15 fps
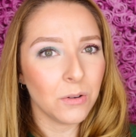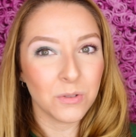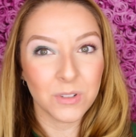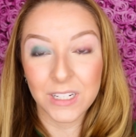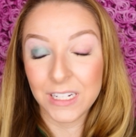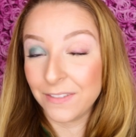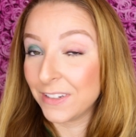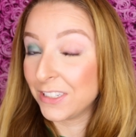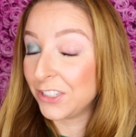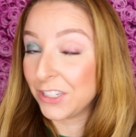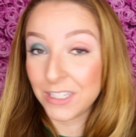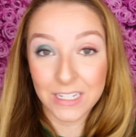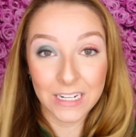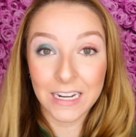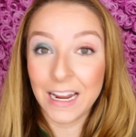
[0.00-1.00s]
or even
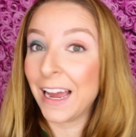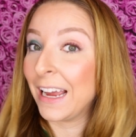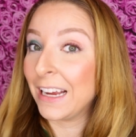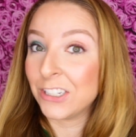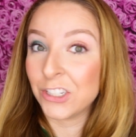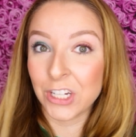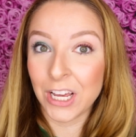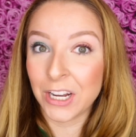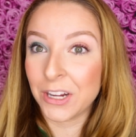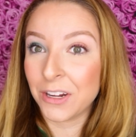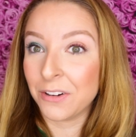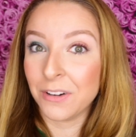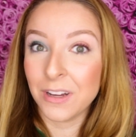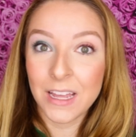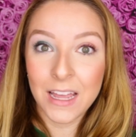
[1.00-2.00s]
just an eyeshadow